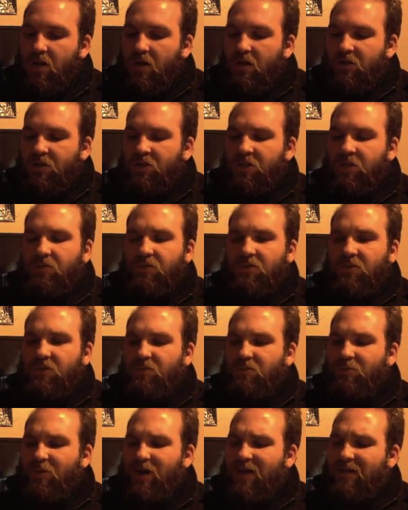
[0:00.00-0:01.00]
She was
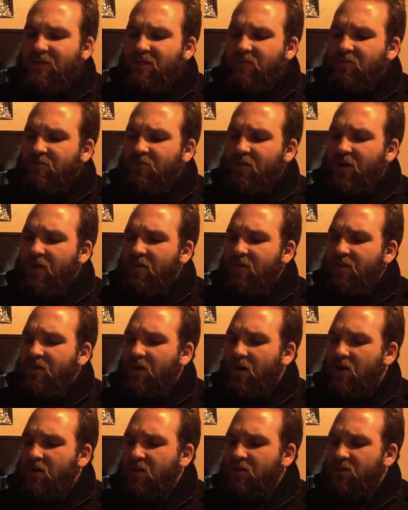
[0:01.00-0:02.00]
surprised to find the
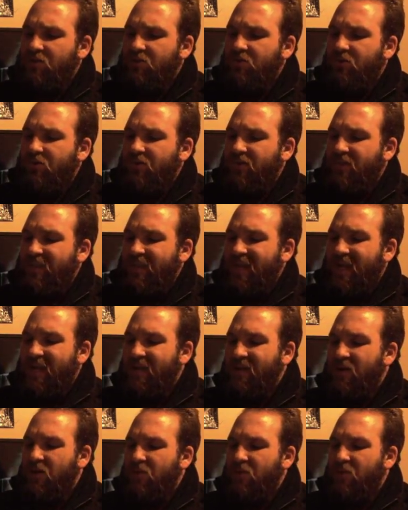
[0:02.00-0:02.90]
cottage door standing